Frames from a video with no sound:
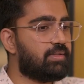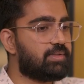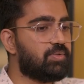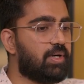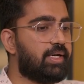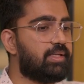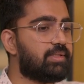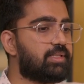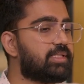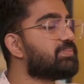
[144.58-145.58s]
So
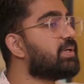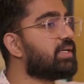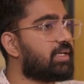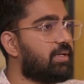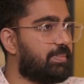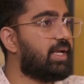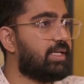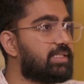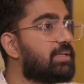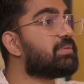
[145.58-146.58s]
this is my company. I
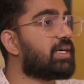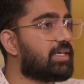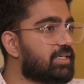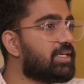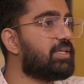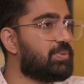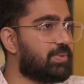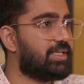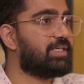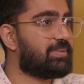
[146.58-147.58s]
jumped directly into
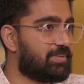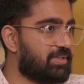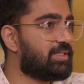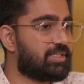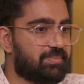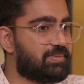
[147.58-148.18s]
an entrepreneurship